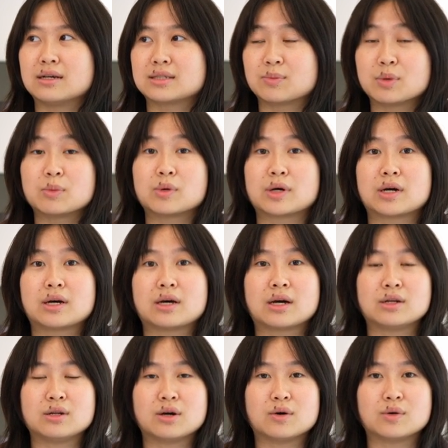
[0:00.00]
some people
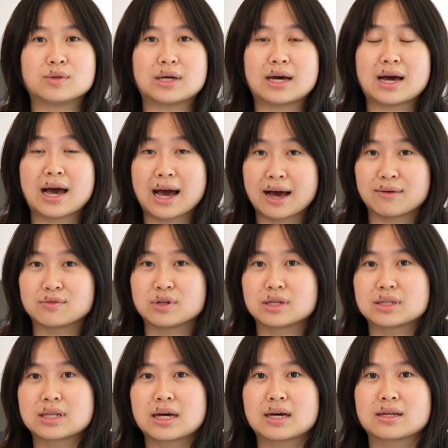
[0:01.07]
I know that have
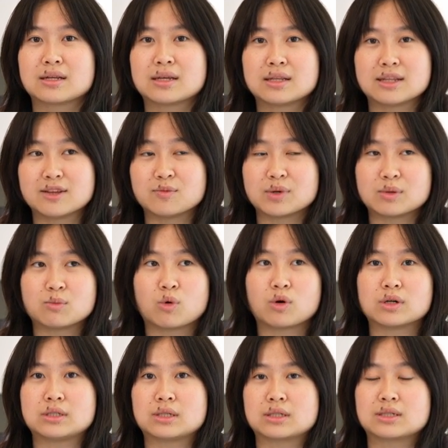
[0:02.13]
done that, they've been
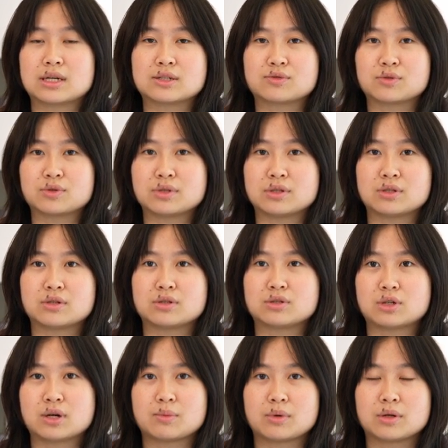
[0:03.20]
more successful in their
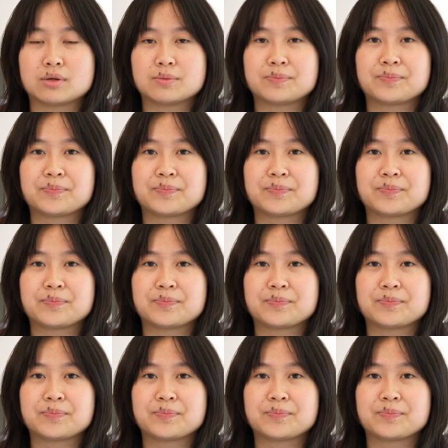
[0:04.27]
job hunt.